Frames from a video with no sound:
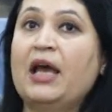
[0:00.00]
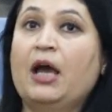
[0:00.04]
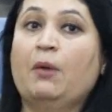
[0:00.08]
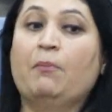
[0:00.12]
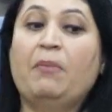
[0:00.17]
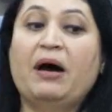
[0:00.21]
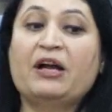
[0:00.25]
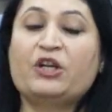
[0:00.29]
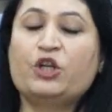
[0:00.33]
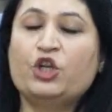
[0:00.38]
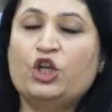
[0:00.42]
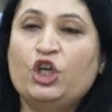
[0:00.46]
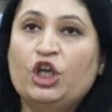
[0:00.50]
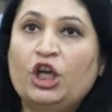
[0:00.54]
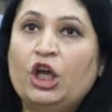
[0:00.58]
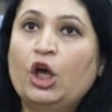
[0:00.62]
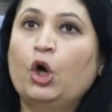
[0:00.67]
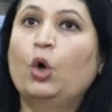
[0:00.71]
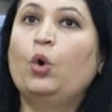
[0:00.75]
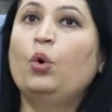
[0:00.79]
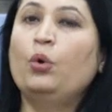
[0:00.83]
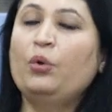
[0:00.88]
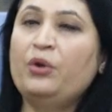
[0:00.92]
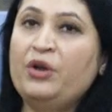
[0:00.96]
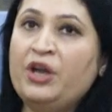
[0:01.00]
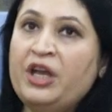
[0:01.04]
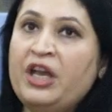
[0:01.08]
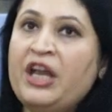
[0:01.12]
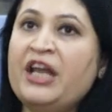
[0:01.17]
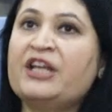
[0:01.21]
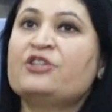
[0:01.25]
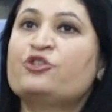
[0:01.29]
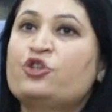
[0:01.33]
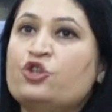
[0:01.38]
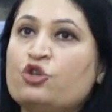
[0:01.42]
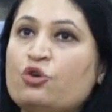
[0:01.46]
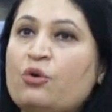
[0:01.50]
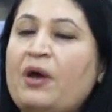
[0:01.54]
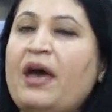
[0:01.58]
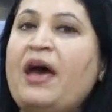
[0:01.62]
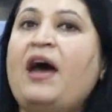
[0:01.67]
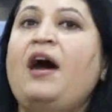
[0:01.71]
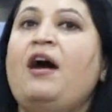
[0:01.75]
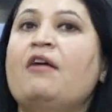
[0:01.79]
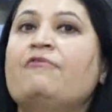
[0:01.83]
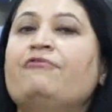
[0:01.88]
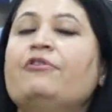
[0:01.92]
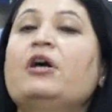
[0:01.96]
but you need to
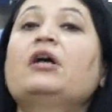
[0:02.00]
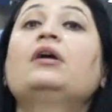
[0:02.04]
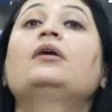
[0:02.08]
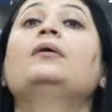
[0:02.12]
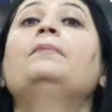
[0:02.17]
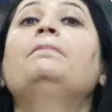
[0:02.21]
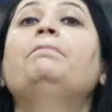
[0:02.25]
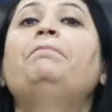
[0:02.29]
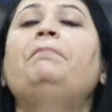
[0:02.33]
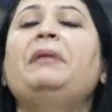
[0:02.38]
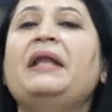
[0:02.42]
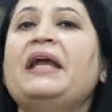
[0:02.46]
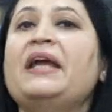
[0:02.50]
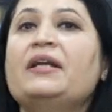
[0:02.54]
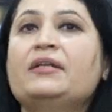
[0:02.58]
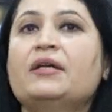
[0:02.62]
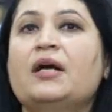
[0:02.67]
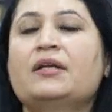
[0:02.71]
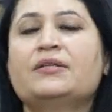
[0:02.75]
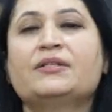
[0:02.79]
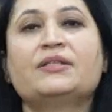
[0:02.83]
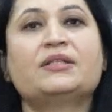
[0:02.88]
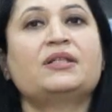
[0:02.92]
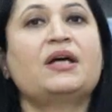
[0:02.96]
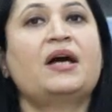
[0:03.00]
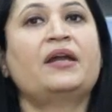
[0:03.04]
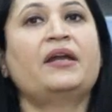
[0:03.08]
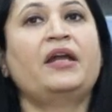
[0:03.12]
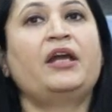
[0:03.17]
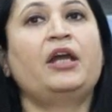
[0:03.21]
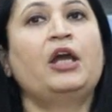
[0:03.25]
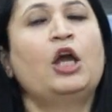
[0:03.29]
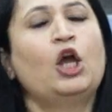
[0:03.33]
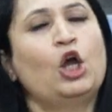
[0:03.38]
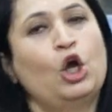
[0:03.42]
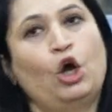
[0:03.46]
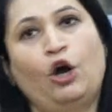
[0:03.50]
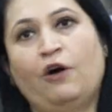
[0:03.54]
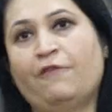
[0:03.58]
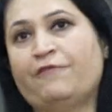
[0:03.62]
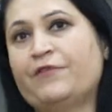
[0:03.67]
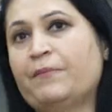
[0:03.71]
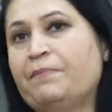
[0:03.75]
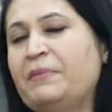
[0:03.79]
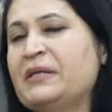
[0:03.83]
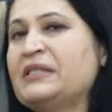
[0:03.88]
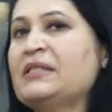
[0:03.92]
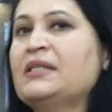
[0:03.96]
have a complete understanding of
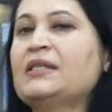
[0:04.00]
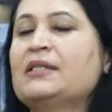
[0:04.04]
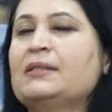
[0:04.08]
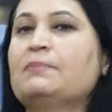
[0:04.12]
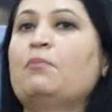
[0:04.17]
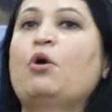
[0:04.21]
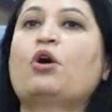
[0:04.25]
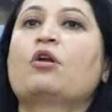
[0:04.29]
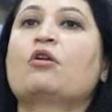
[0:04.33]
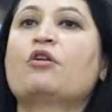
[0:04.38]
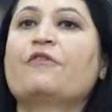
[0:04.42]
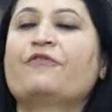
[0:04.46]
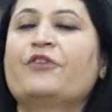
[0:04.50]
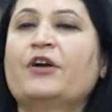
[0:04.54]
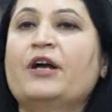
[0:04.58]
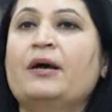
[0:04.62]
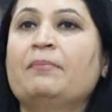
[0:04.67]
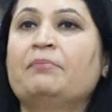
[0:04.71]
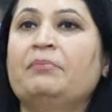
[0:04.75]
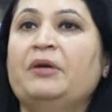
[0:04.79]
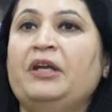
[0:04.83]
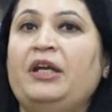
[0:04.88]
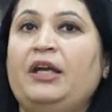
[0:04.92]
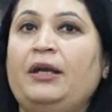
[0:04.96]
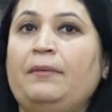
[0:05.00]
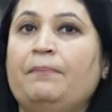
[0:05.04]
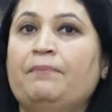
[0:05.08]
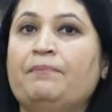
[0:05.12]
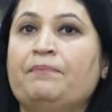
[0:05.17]
the business model of the company.